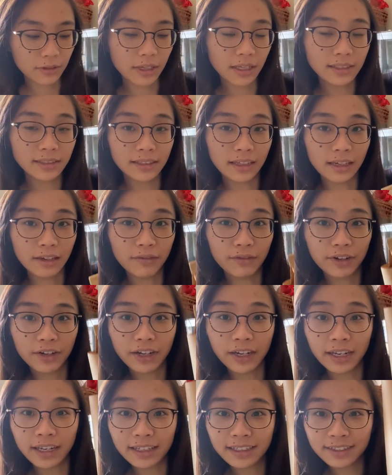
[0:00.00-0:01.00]
today's
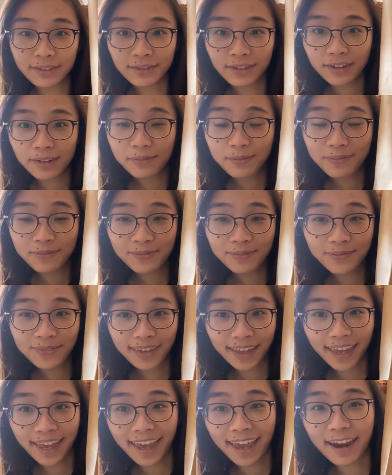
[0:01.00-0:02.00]
delivery is from
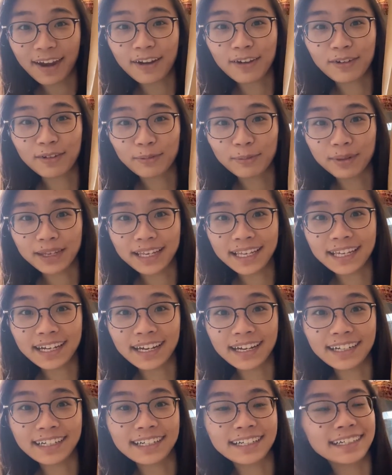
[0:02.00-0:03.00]

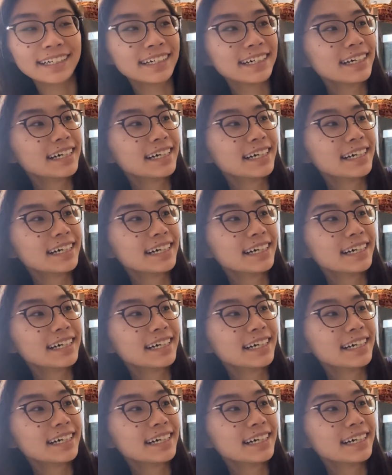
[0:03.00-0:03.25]
arabica